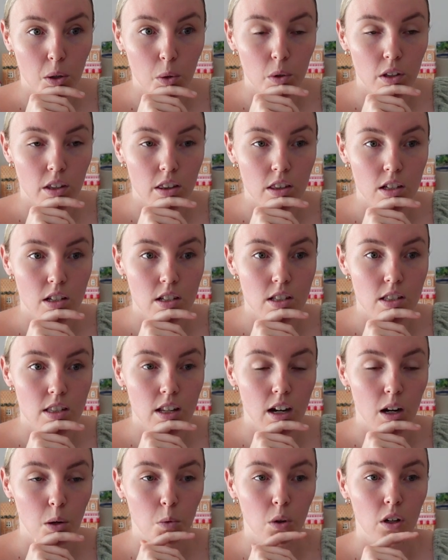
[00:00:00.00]
all the things
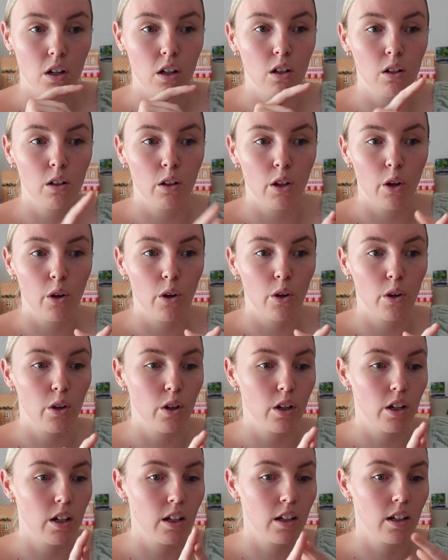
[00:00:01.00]
that I want to
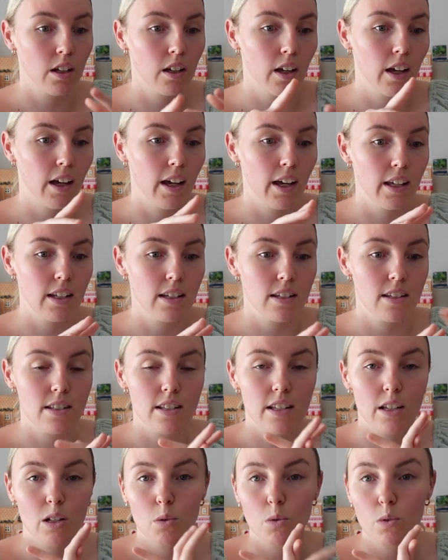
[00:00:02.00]
learn and
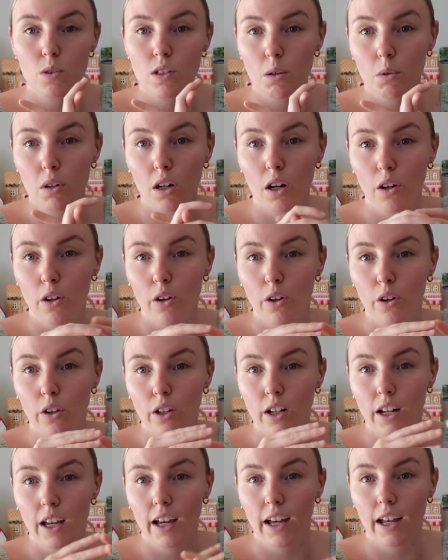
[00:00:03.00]
skills I want to
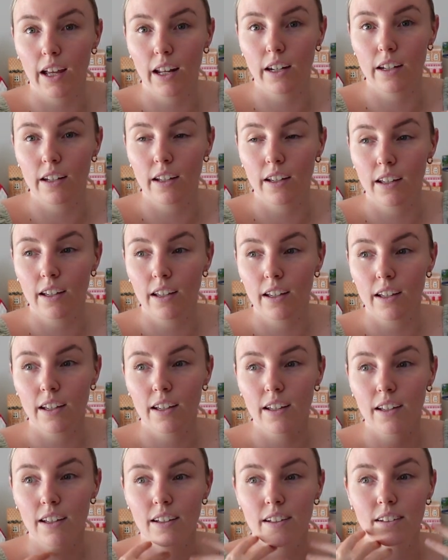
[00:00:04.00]
learn and
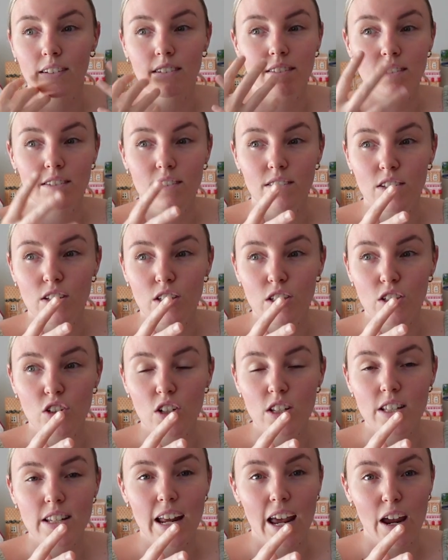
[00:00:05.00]

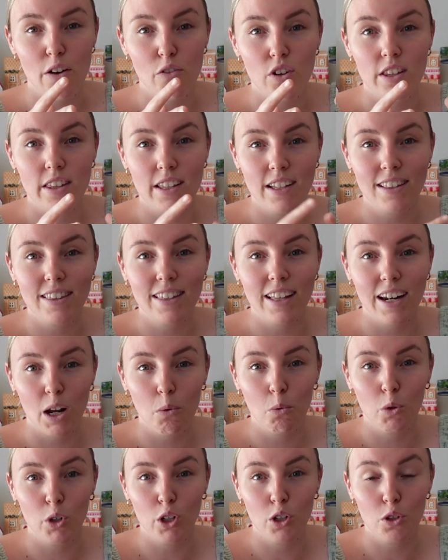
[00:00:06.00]
just everything that I
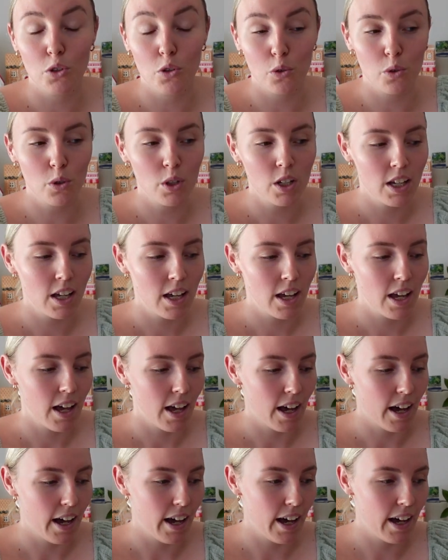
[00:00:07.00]
want to do.
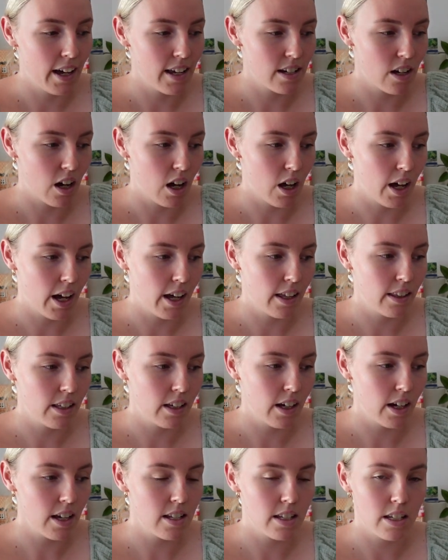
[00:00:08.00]
And I had
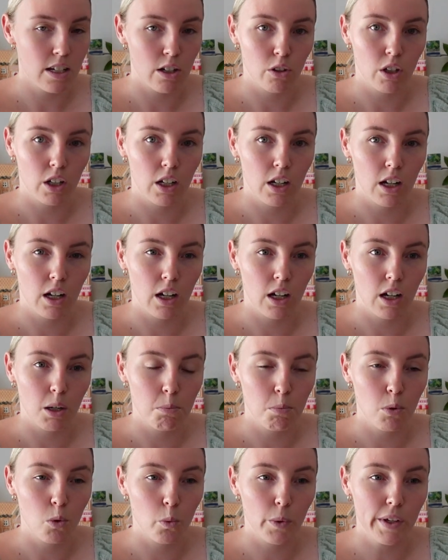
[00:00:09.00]
the idea a
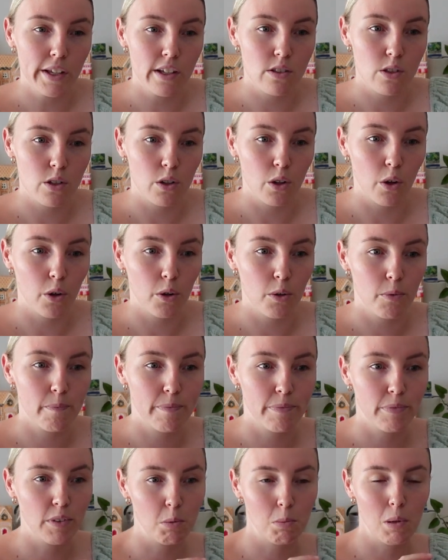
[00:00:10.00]
couple weeks ago,
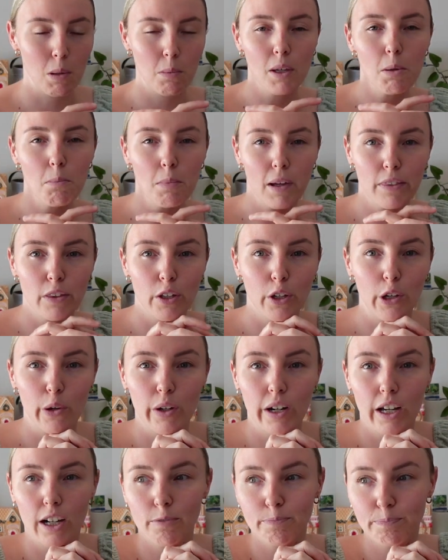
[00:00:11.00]
maybe a month ago
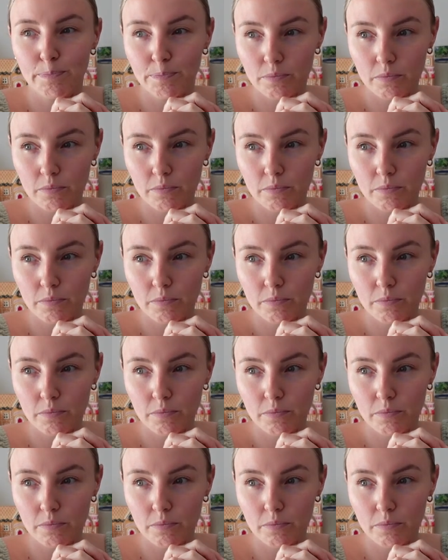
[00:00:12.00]
now,